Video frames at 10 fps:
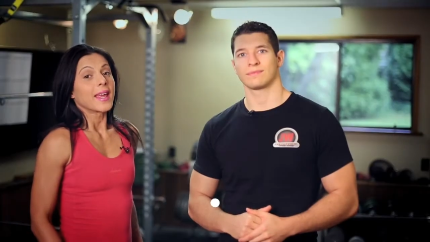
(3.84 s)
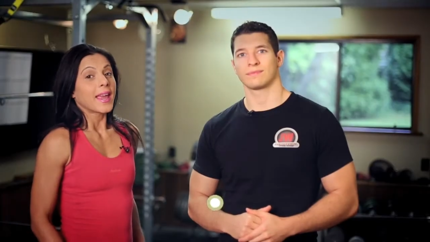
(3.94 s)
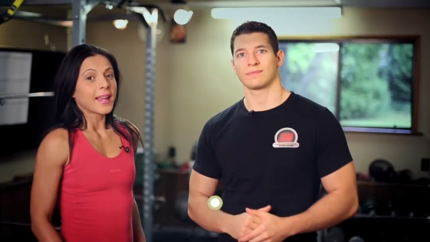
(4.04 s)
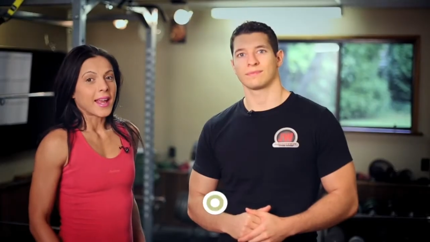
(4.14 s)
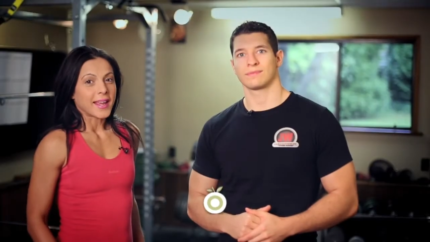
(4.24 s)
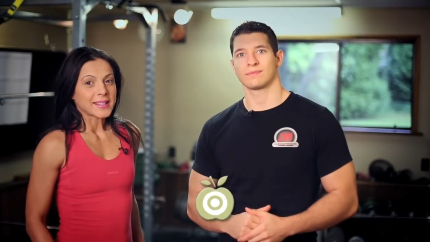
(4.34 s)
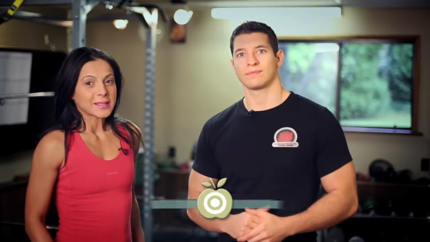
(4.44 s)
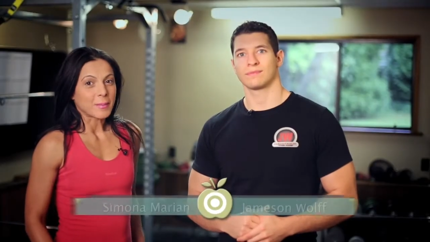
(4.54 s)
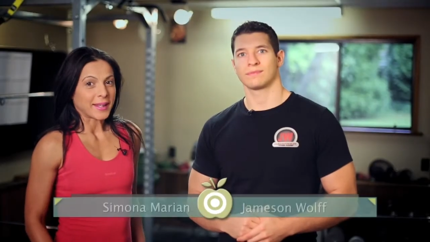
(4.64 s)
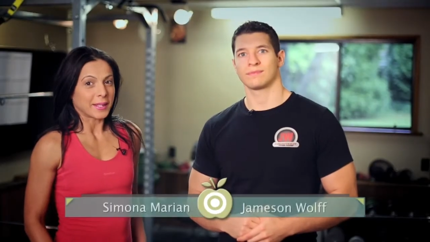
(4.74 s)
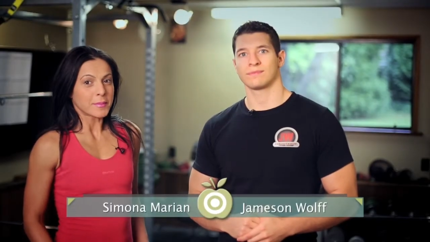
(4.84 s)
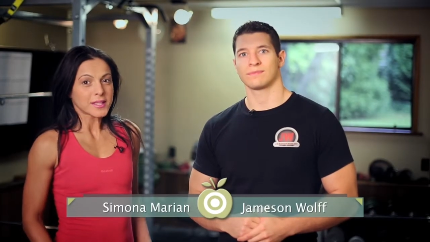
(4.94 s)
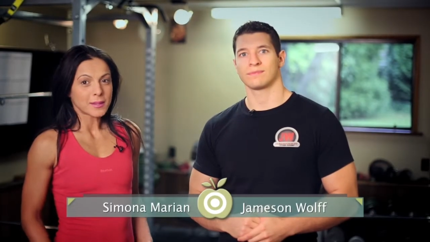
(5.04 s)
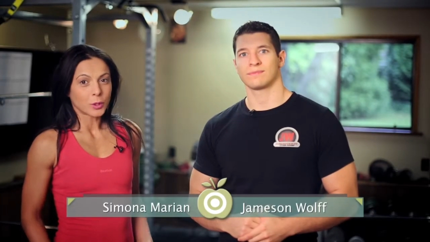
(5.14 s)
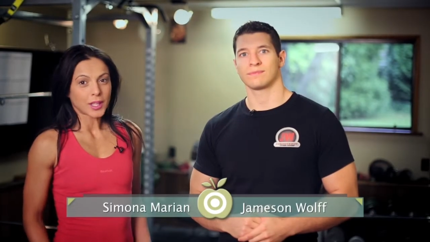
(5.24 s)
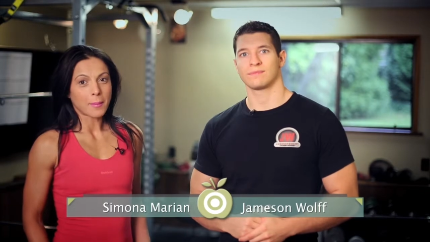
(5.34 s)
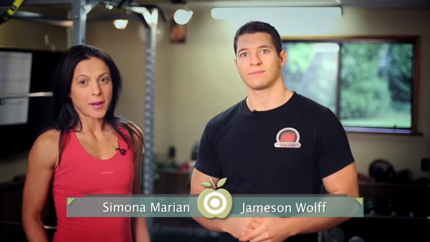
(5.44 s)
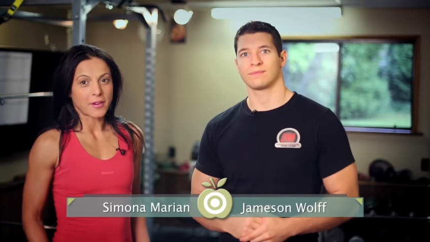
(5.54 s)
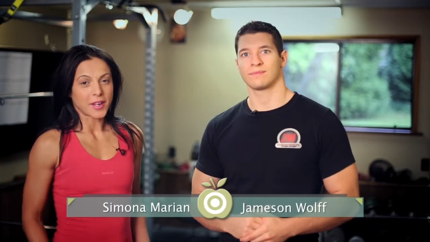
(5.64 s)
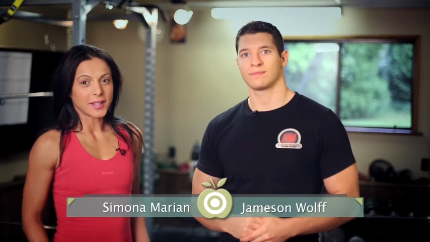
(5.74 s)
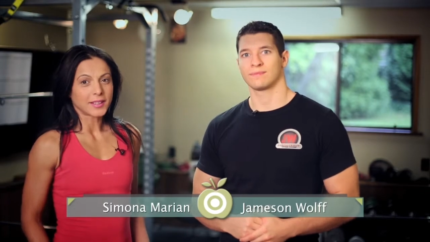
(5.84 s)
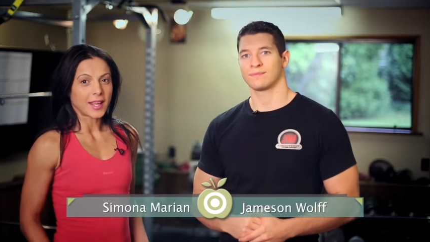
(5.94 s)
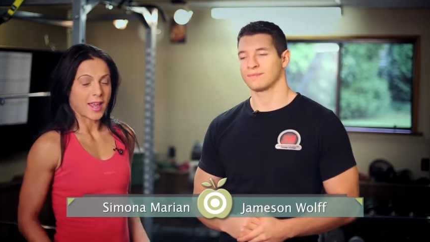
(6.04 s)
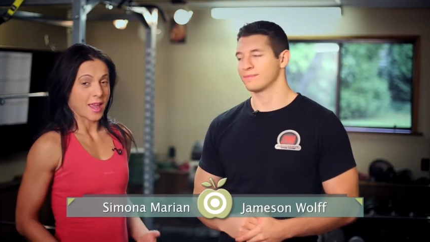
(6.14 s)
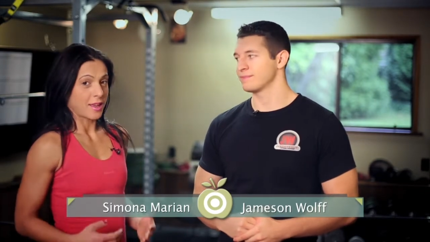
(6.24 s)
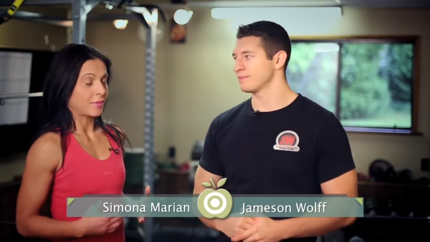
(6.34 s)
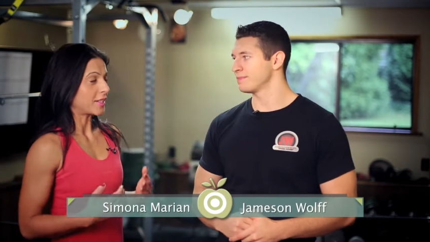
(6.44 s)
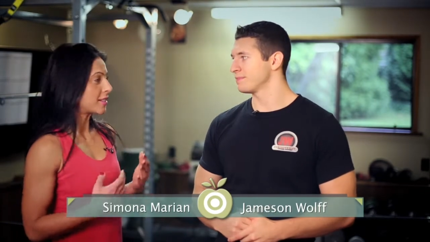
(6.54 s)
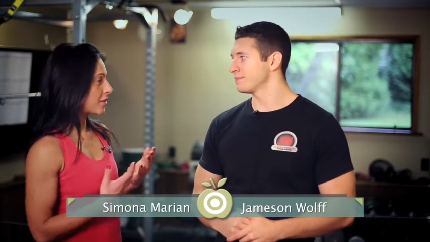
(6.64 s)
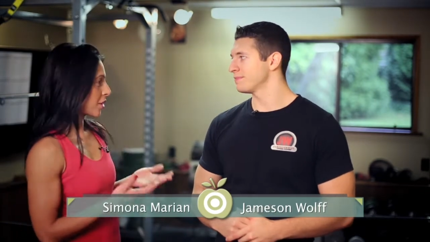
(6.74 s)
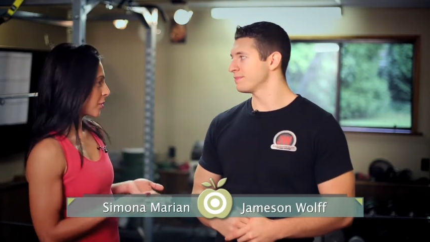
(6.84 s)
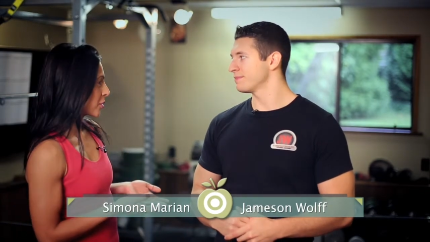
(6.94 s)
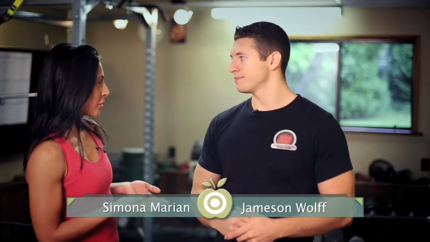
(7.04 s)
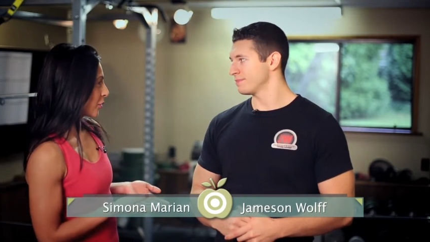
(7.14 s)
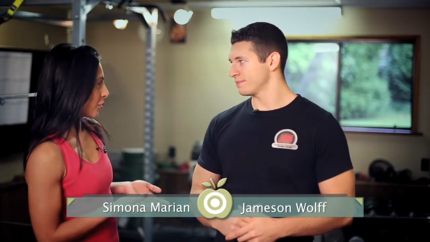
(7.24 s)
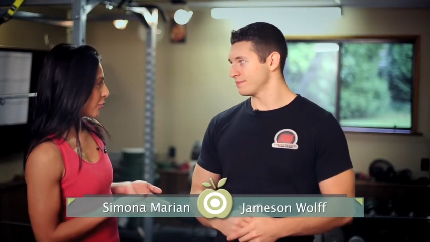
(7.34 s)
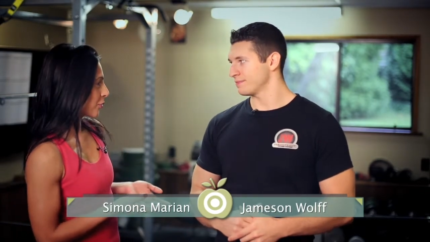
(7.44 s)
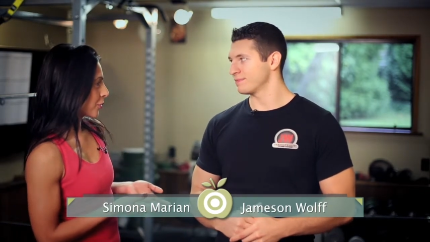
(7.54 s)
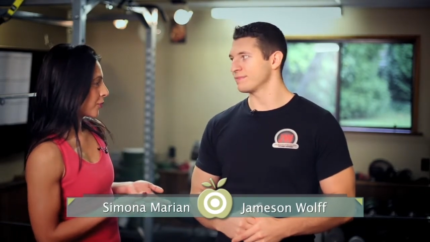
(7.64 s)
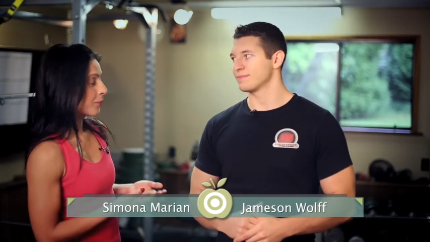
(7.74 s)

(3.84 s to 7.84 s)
Speaker 1: Hey guys, my name is Simona Marian and this is Jameson Wolff.